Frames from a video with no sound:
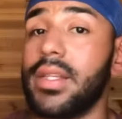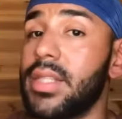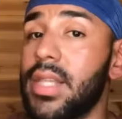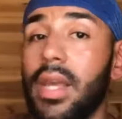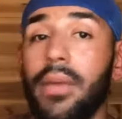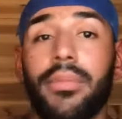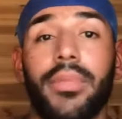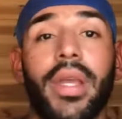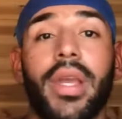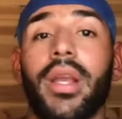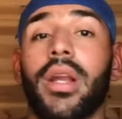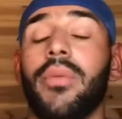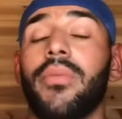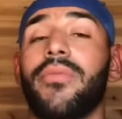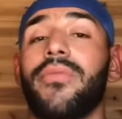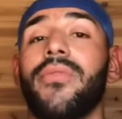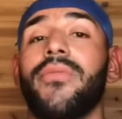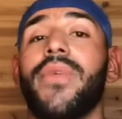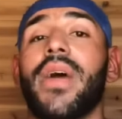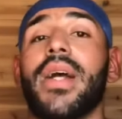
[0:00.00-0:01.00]
Same thing,
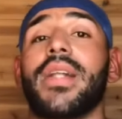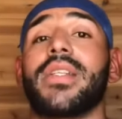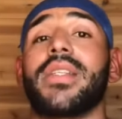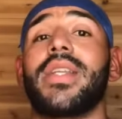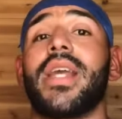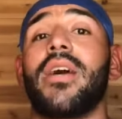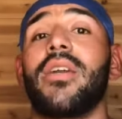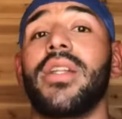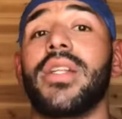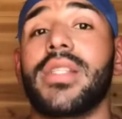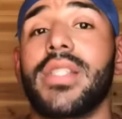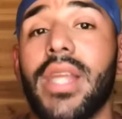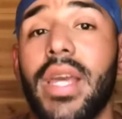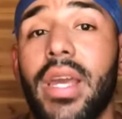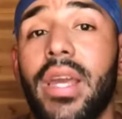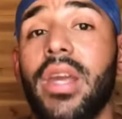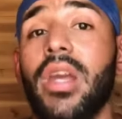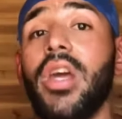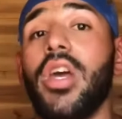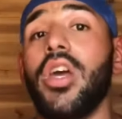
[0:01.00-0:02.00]
coming from fats. Now, let's
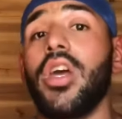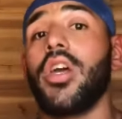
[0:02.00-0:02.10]
say